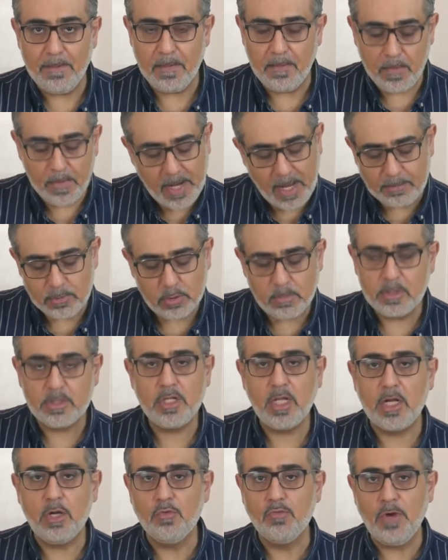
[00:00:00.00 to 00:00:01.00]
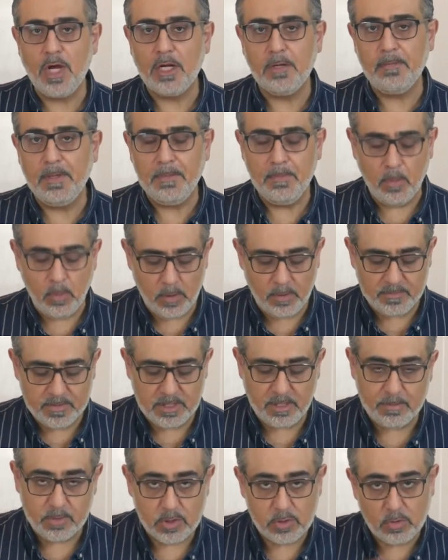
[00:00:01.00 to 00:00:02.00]
It becomes almost like a rugby ball of
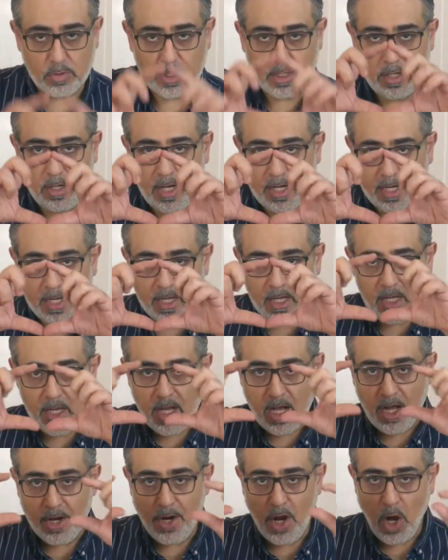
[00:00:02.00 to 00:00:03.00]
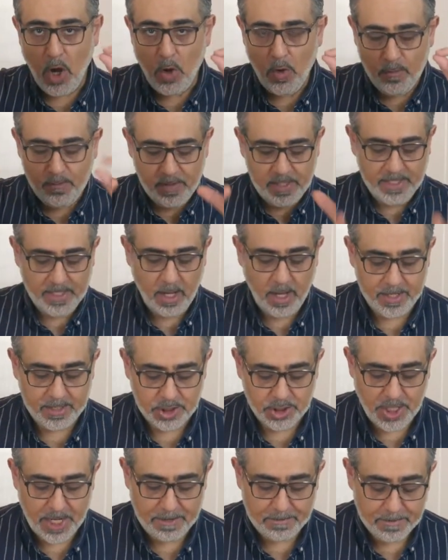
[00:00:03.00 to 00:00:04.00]
some sort, you know, like an ovally kind of
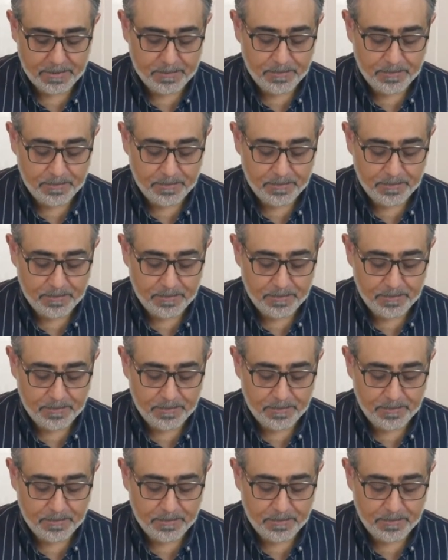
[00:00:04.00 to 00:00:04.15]
shape.